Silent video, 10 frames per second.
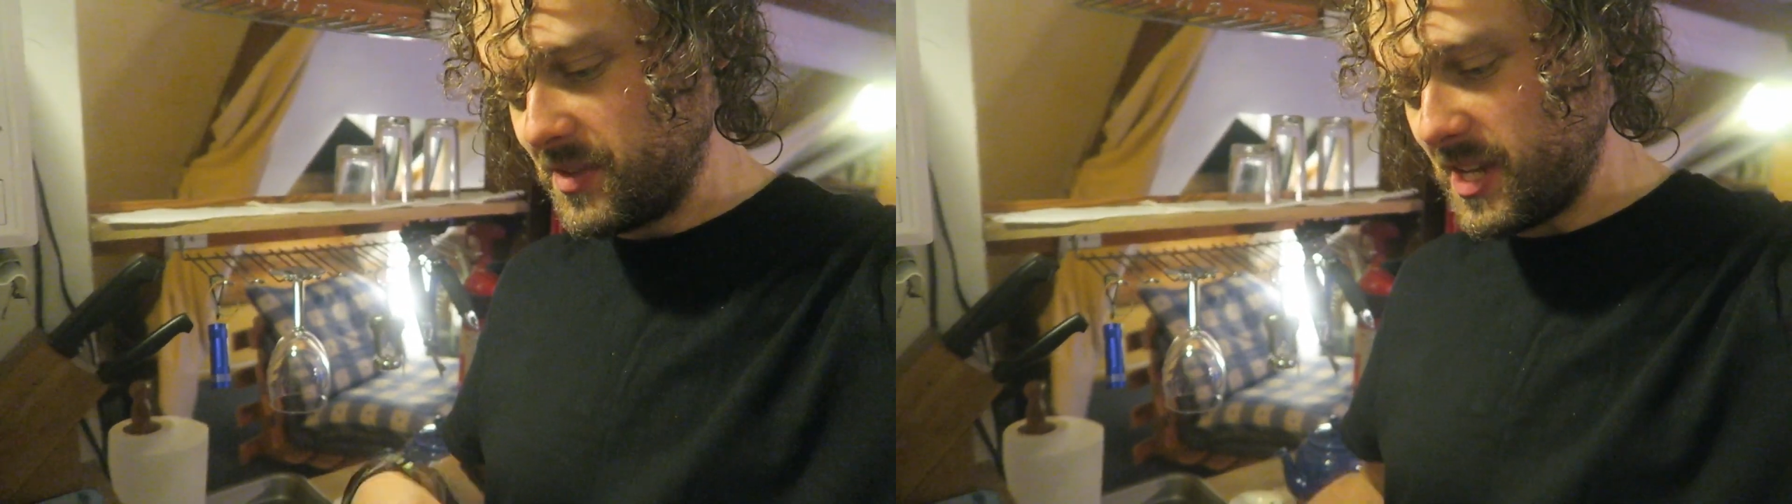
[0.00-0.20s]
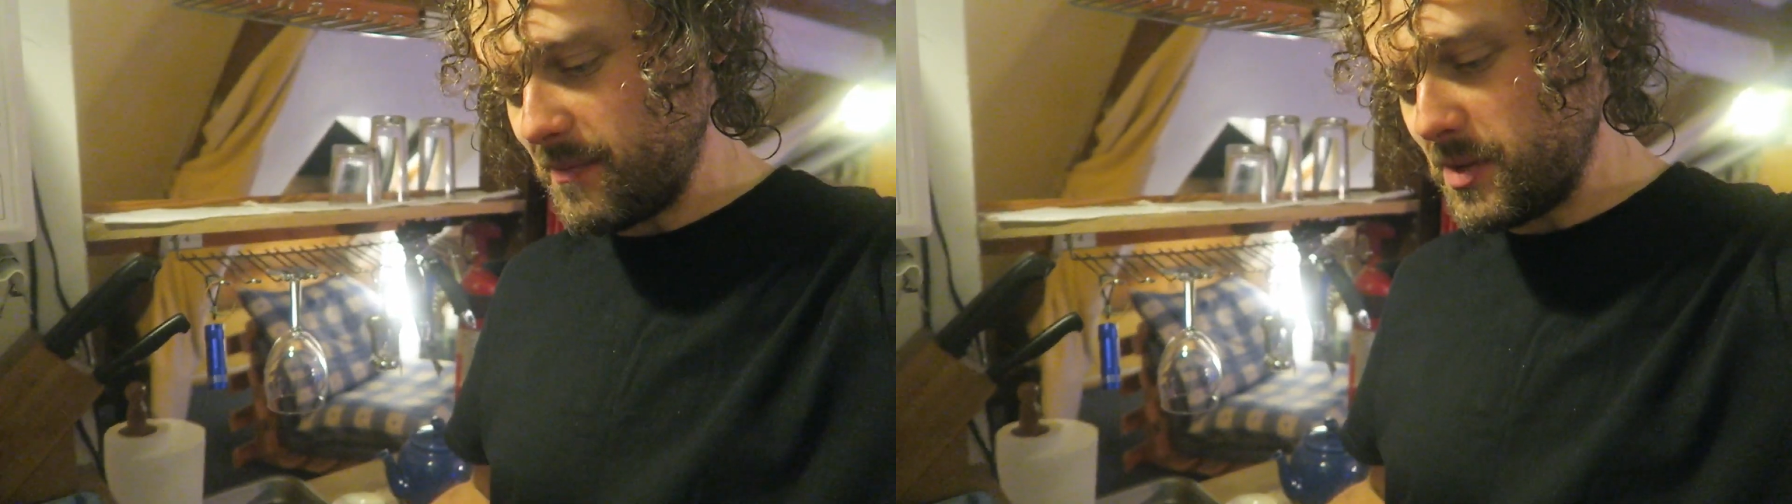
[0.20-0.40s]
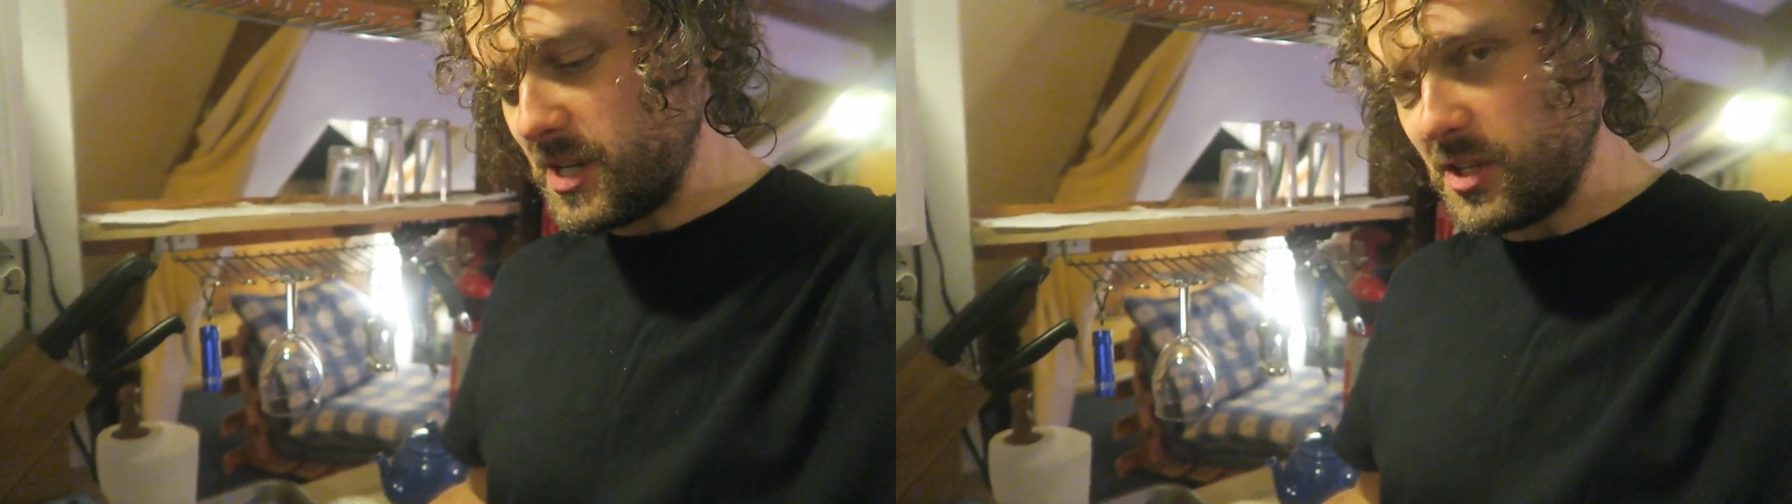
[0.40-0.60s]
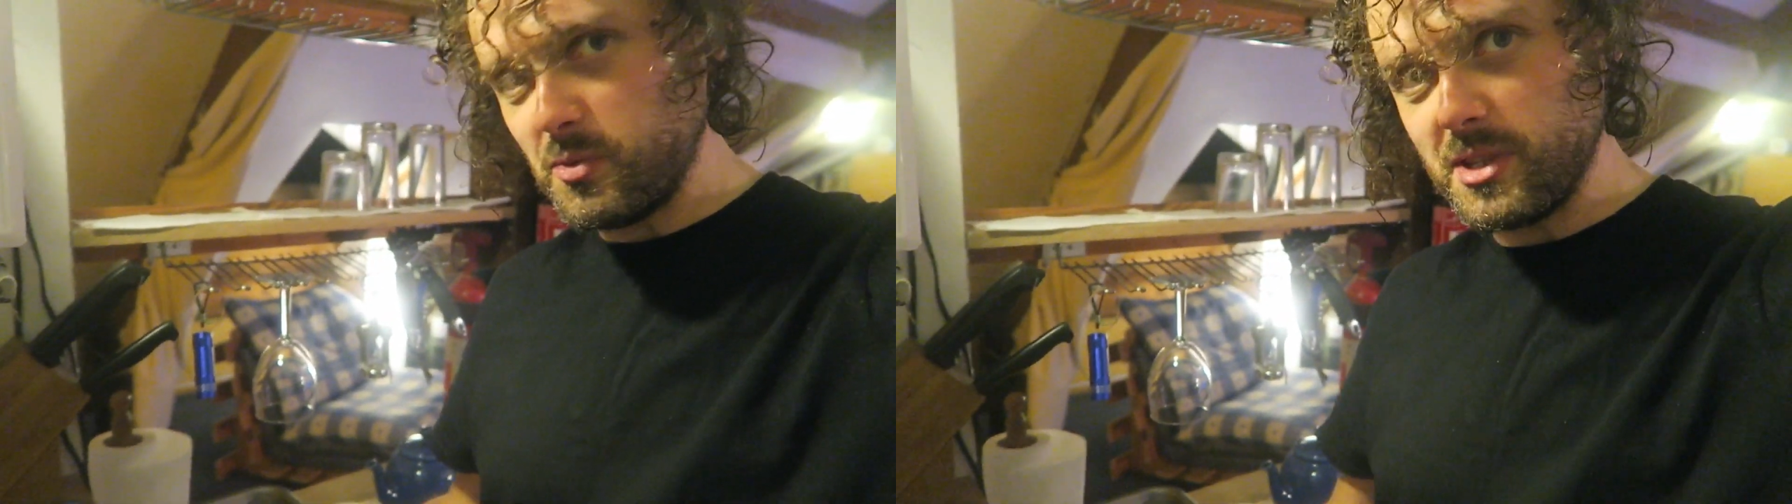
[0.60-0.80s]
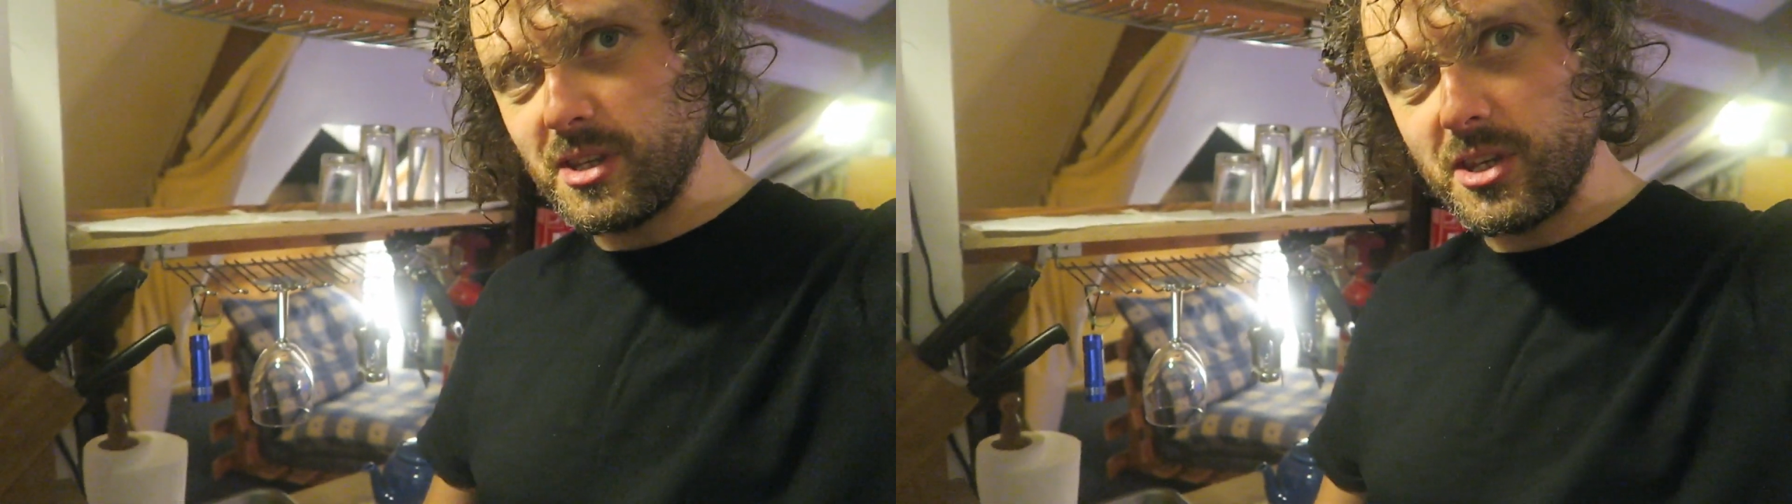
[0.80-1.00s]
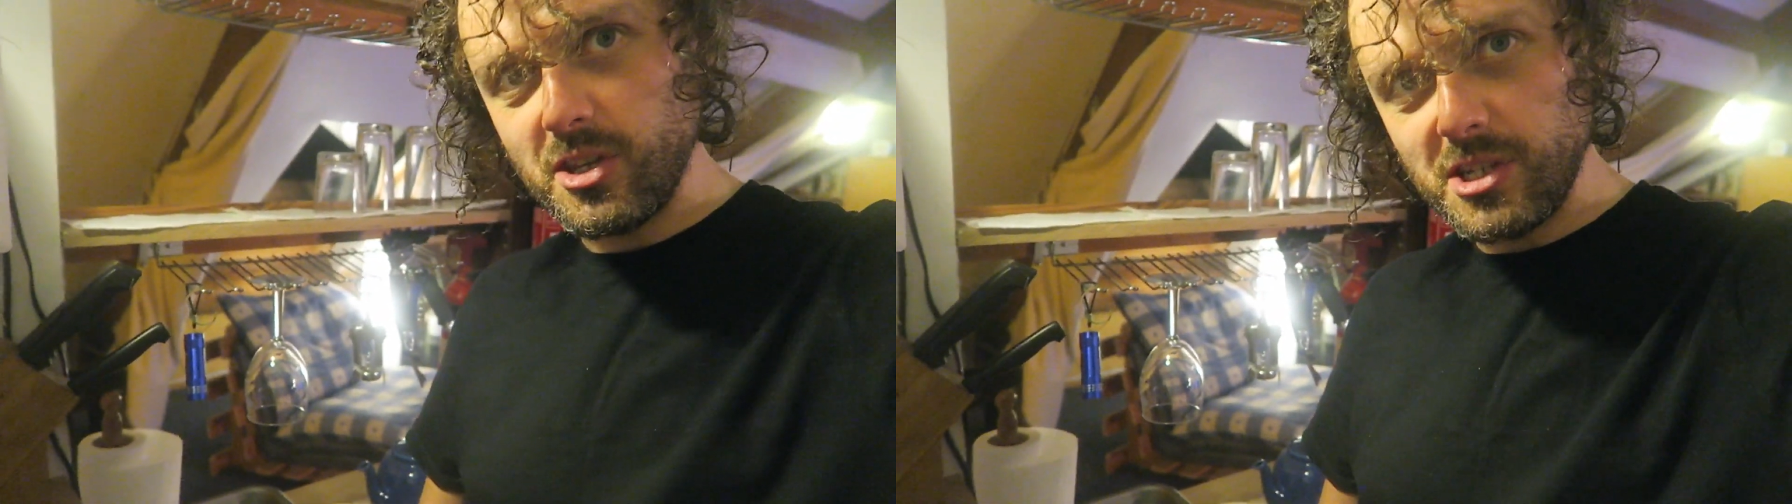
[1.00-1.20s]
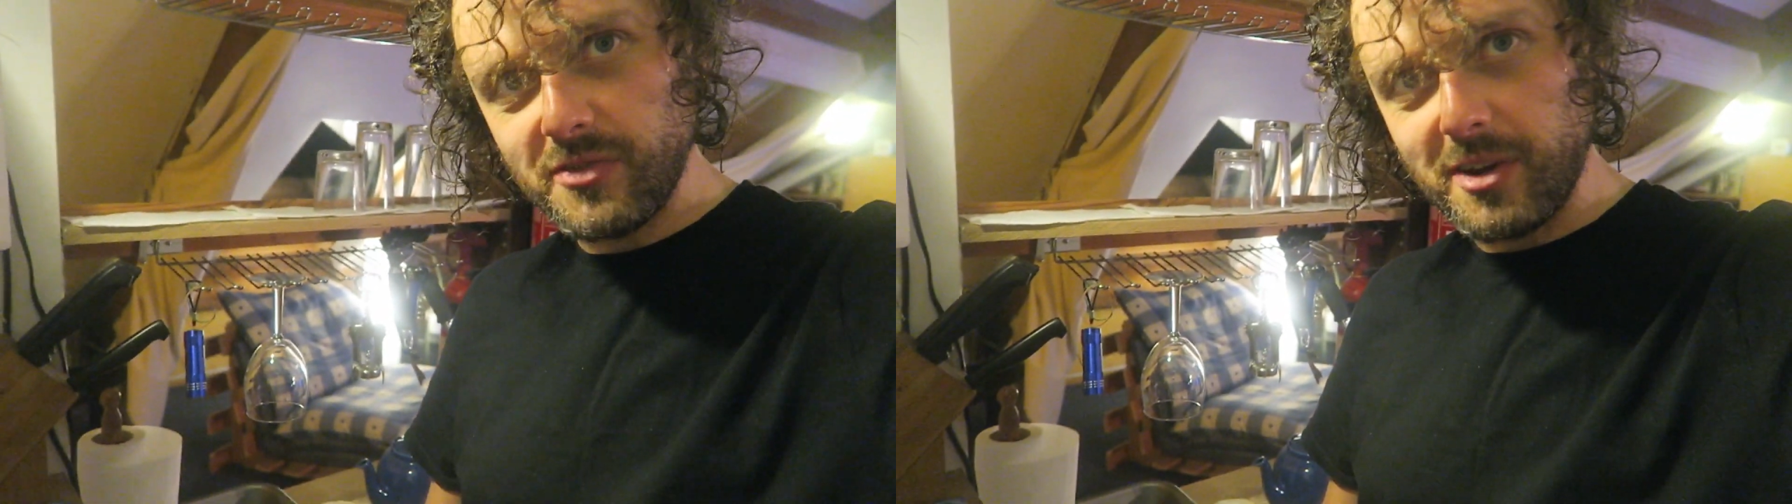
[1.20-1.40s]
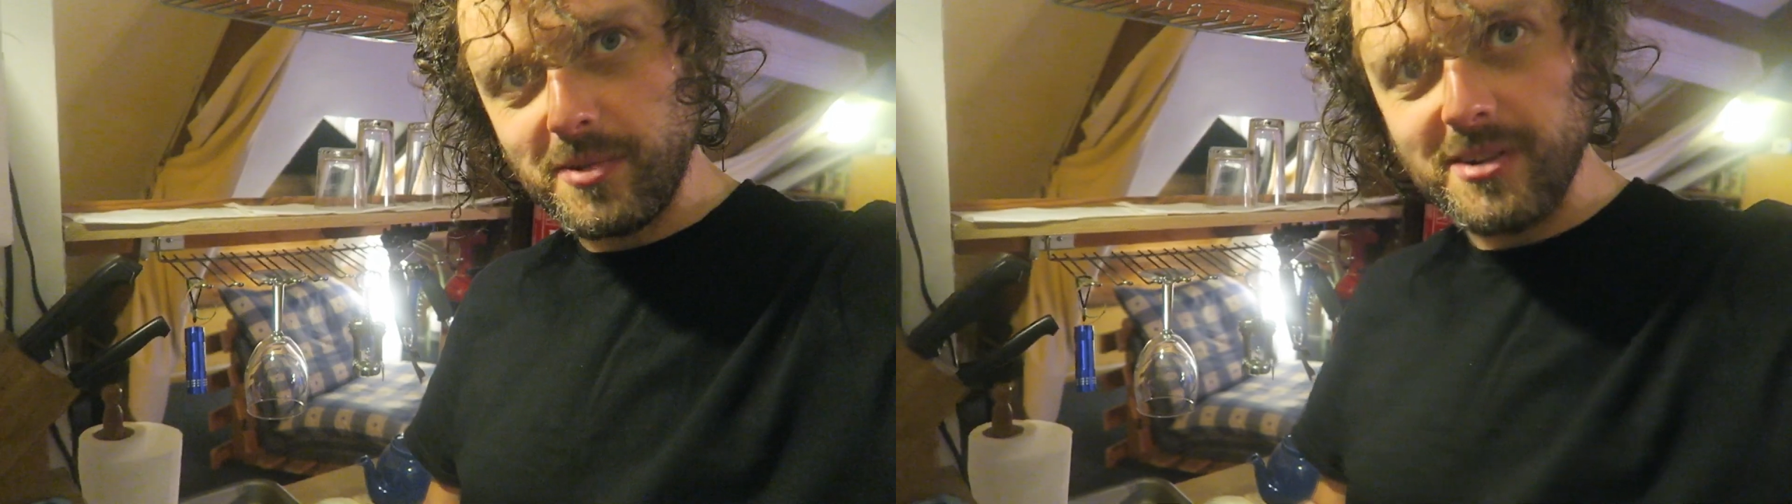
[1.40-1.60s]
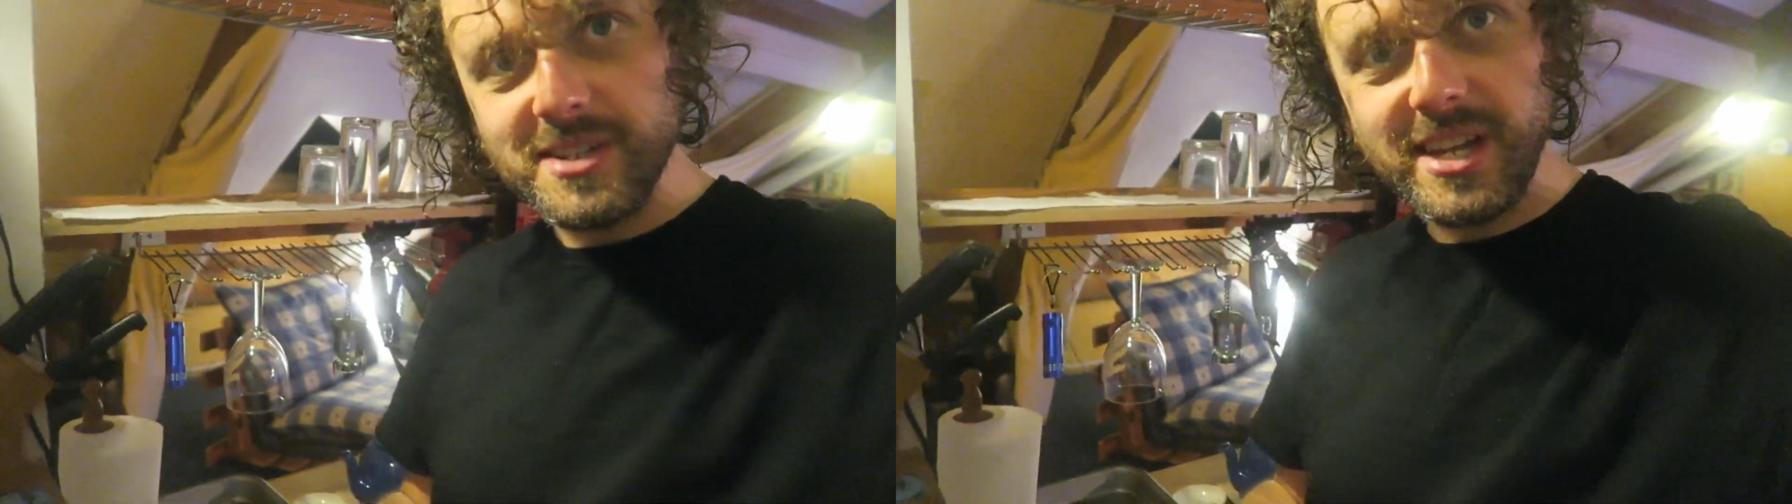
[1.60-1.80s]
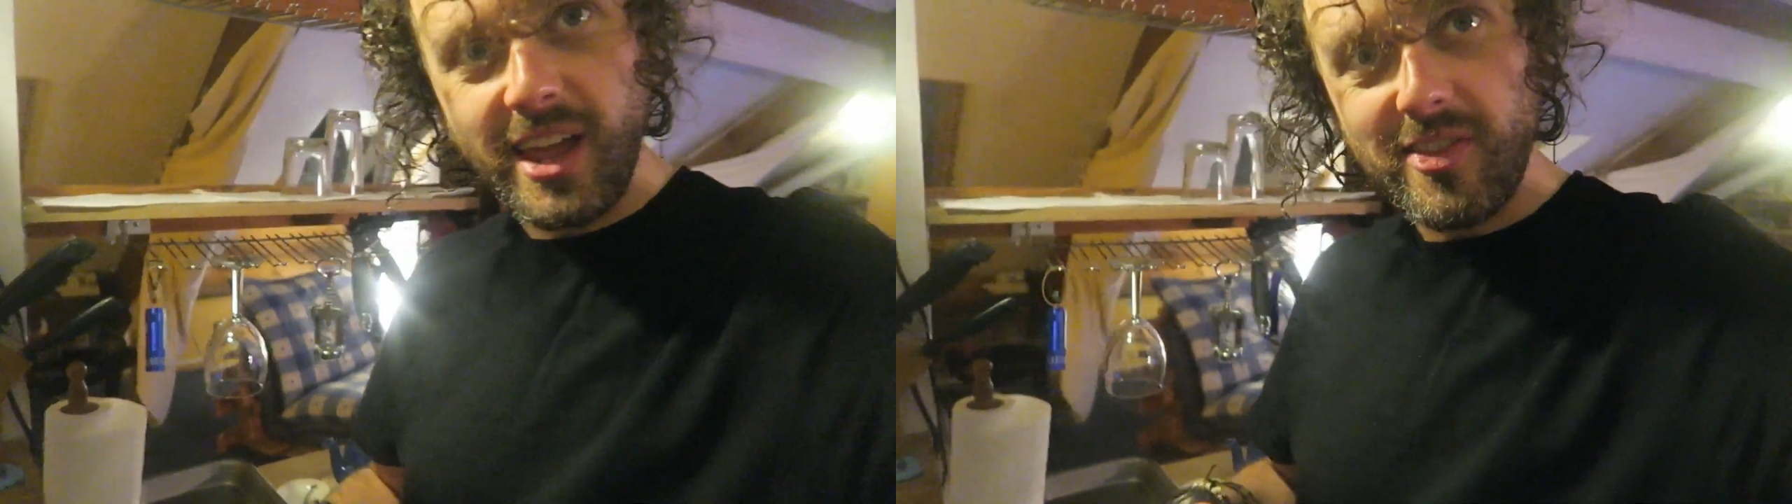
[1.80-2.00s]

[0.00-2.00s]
10 minutes with goose fat around it,